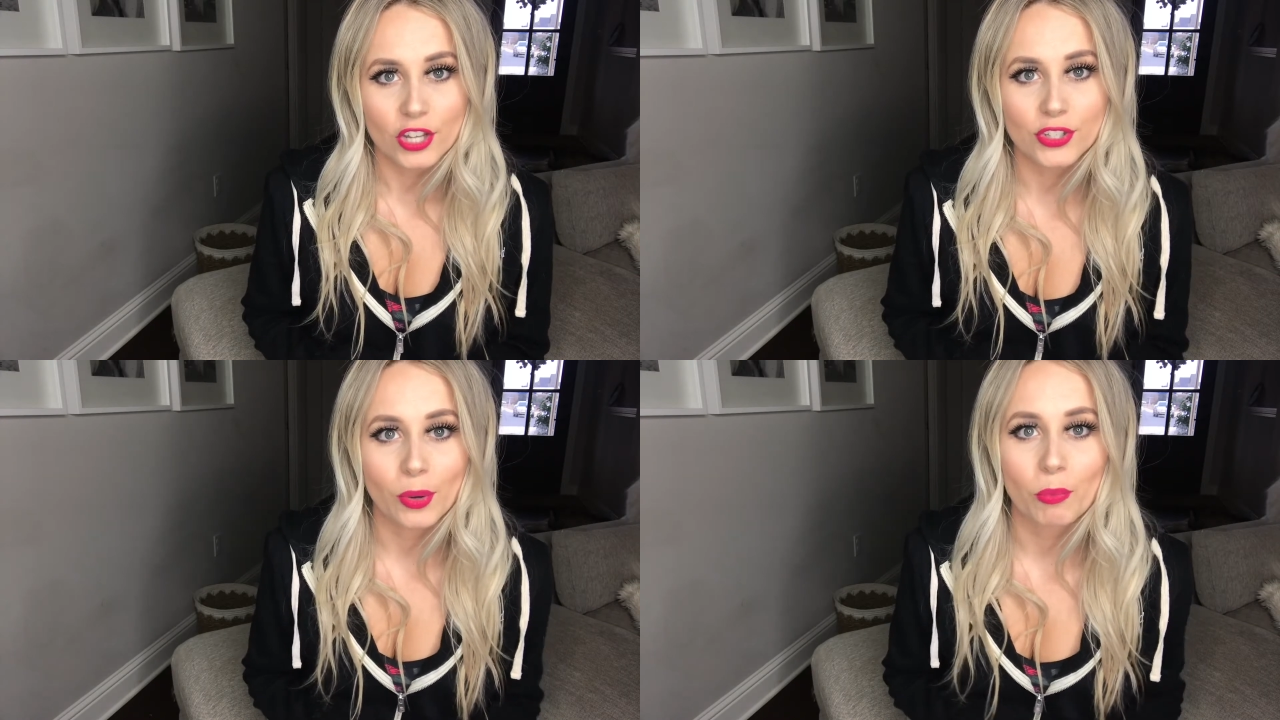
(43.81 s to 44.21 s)

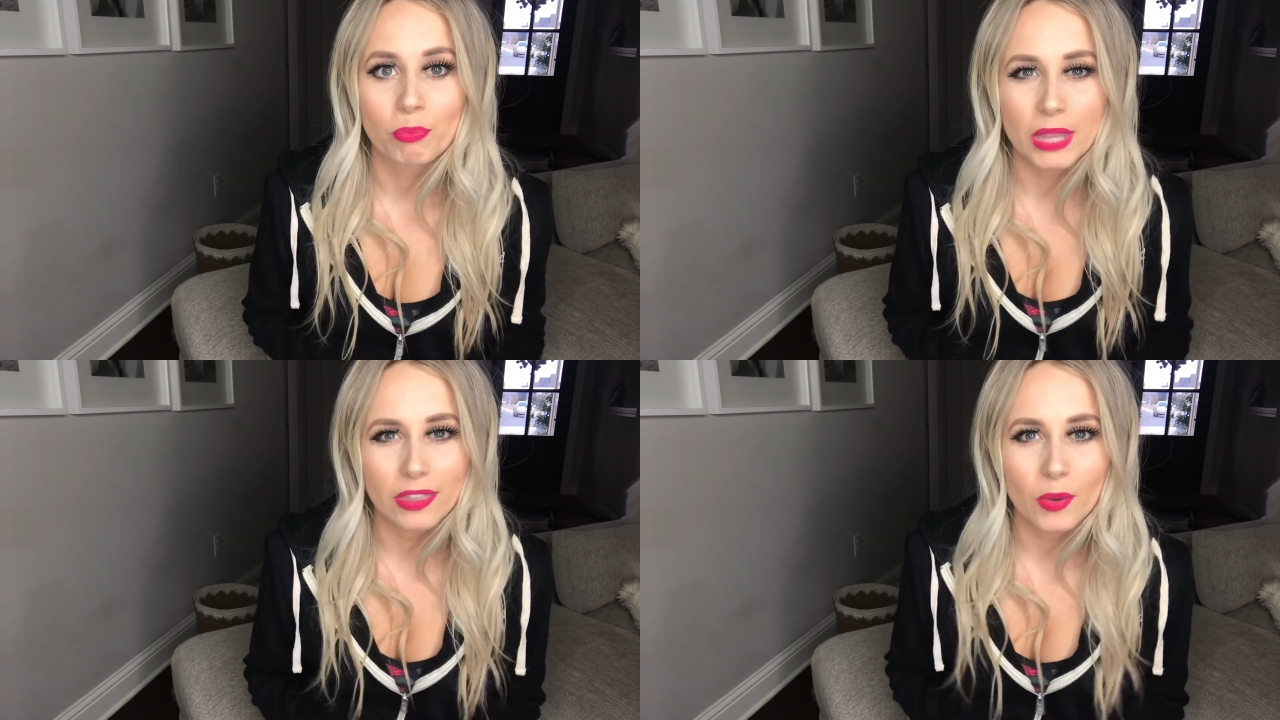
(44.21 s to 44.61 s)
So
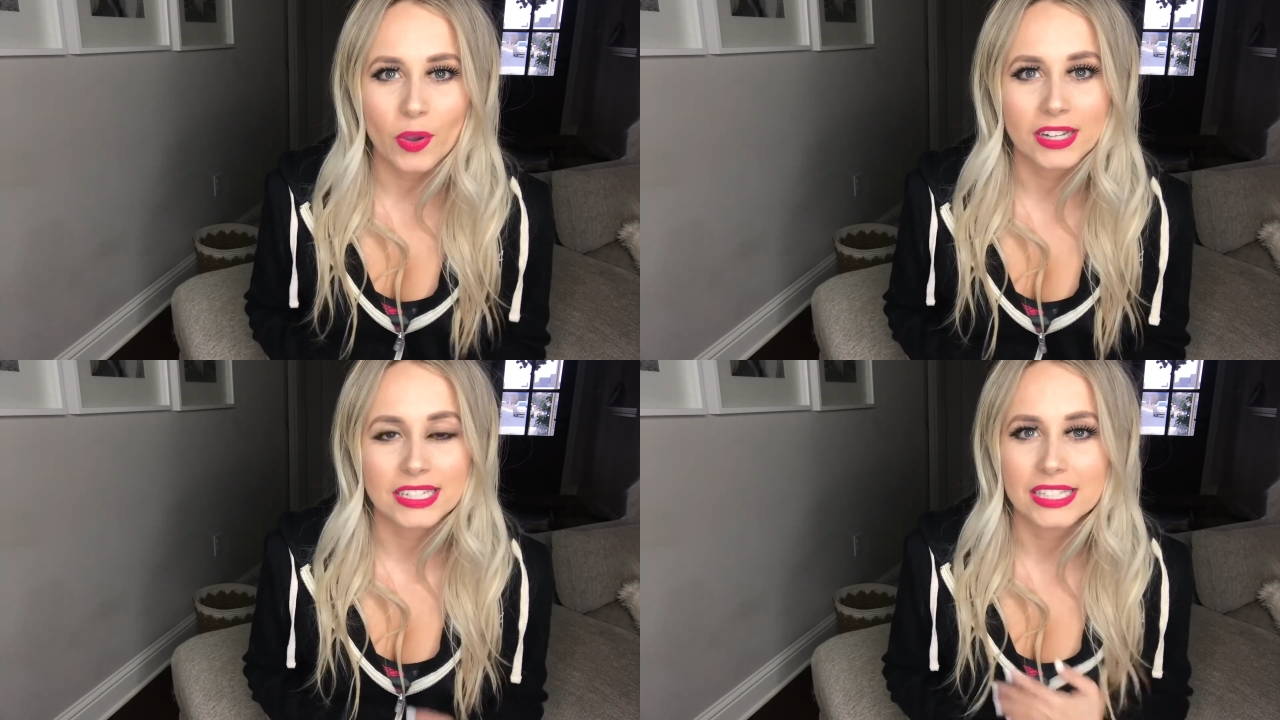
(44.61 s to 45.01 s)
be the
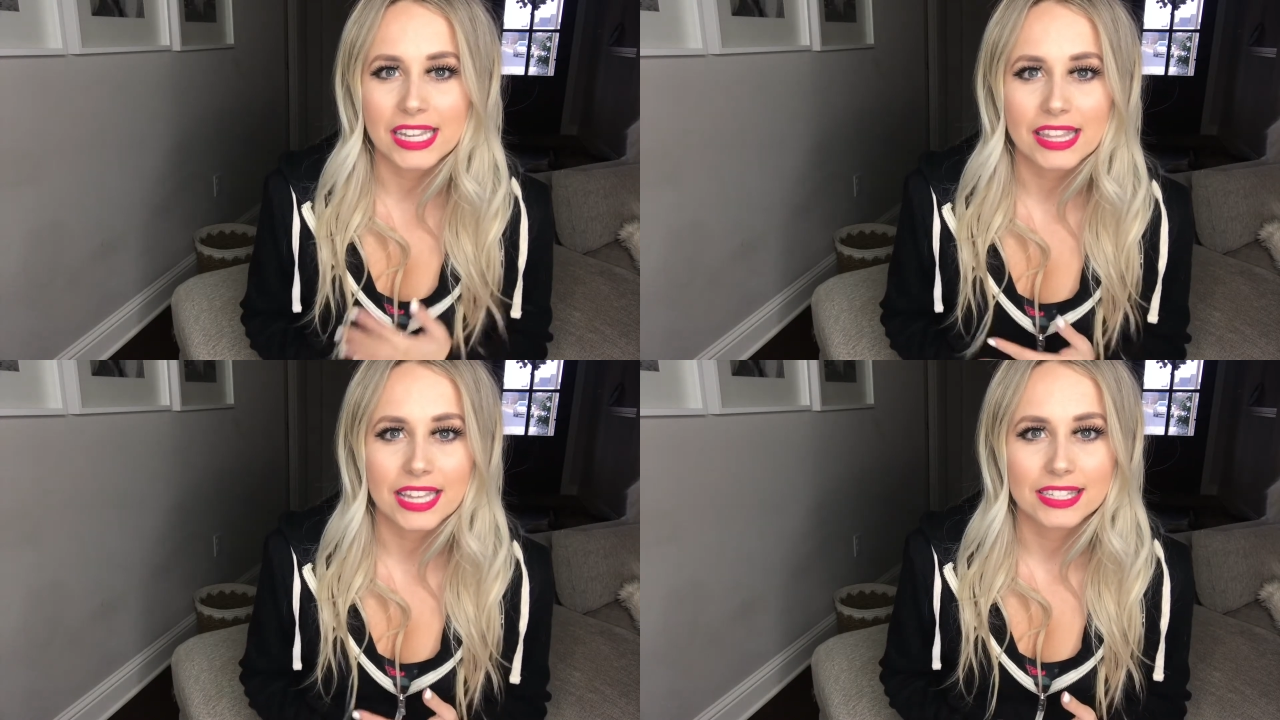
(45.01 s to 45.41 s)
one to
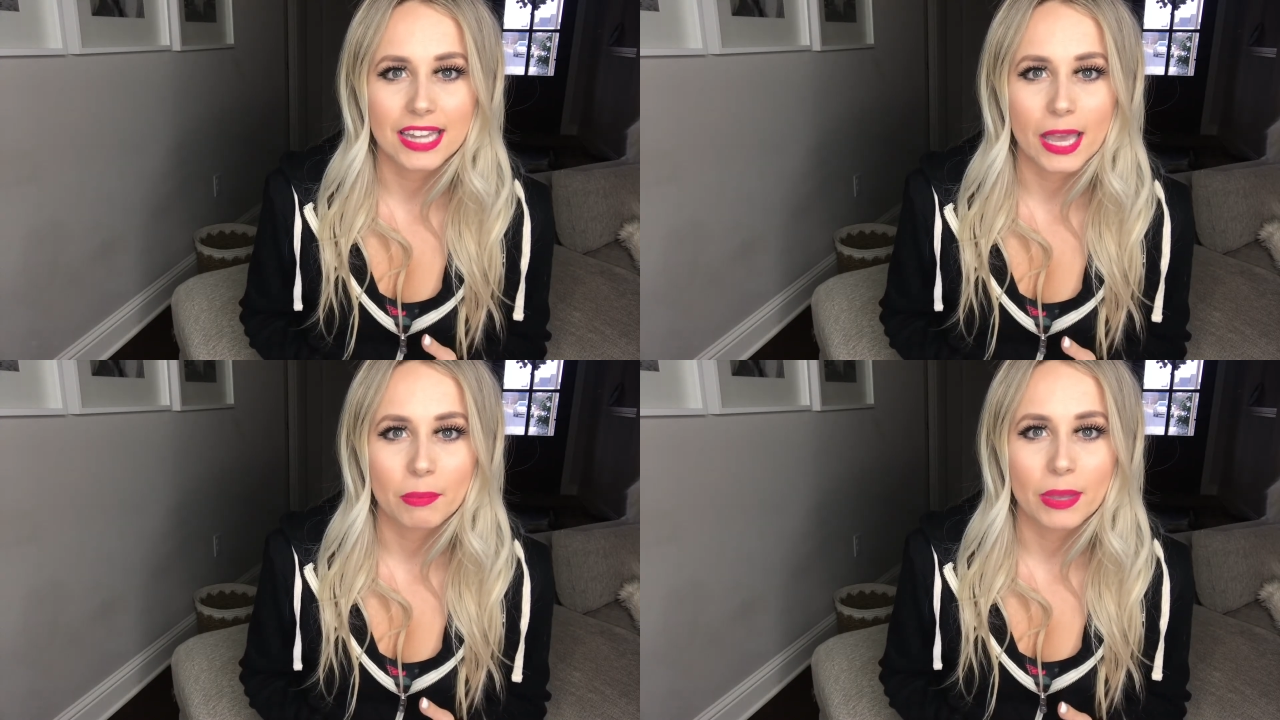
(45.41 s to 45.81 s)
take that
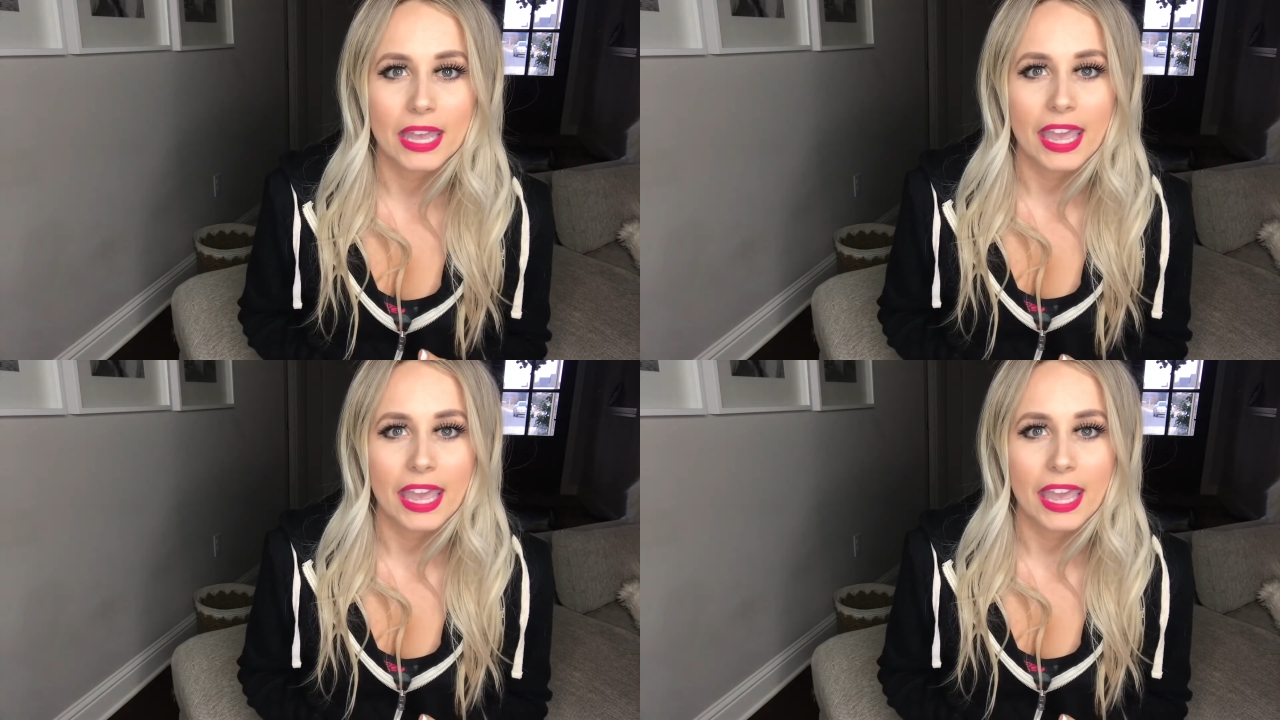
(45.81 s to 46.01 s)
step